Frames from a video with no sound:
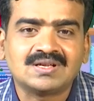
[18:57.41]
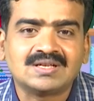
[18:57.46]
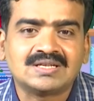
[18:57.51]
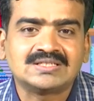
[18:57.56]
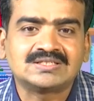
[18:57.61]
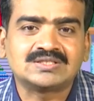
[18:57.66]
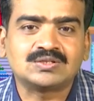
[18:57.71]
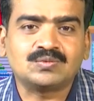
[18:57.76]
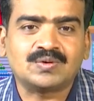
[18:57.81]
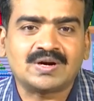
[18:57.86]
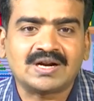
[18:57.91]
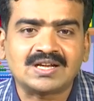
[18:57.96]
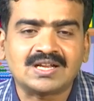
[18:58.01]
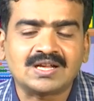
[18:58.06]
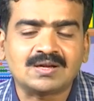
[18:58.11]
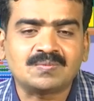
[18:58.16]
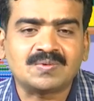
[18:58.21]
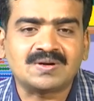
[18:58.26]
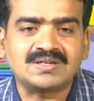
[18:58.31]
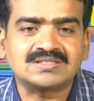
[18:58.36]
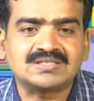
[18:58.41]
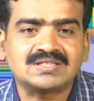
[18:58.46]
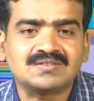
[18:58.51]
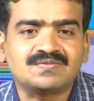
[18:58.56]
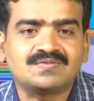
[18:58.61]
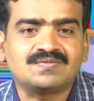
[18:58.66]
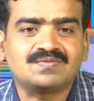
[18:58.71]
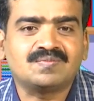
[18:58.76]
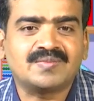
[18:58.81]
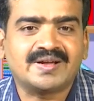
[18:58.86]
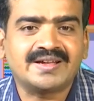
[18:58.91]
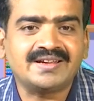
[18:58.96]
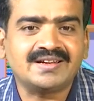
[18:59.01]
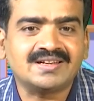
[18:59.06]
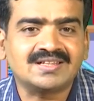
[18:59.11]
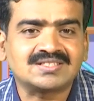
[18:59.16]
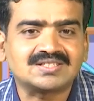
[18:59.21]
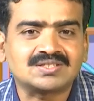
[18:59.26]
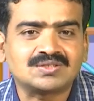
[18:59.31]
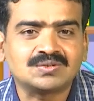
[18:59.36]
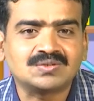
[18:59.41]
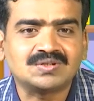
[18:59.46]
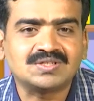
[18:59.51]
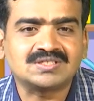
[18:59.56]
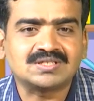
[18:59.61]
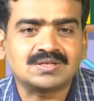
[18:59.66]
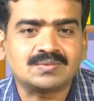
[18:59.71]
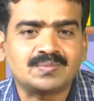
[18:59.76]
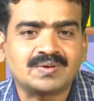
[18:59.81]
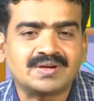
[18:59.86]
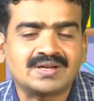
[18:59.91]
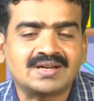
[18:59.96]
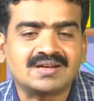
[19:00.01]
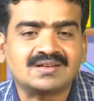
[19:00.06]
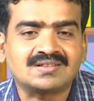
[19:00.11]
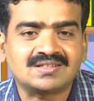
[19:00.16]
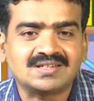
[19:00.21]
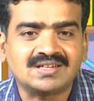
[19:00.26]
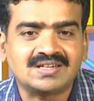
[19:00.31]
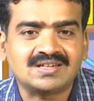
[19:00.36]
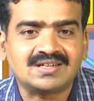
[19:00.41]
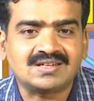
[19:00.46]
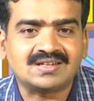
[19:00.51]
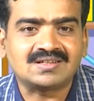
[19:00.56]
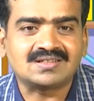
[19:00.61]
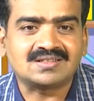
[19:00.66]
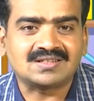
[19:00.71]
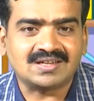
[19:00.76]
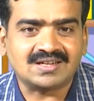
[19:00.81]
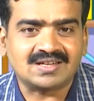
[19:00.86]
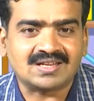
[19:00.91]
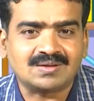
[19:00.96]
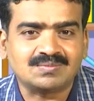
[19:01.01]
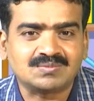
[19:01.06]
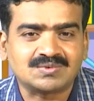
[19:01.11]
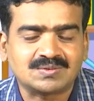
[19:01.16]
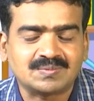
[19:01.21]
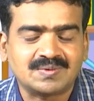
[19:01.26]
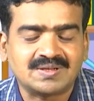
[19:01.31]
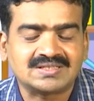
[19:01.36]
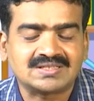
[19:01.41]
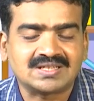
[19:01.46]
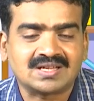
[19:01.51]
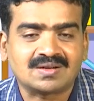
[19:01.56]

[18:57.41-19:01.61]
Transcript: So, what happens if minus 2 is repeated 3 times means or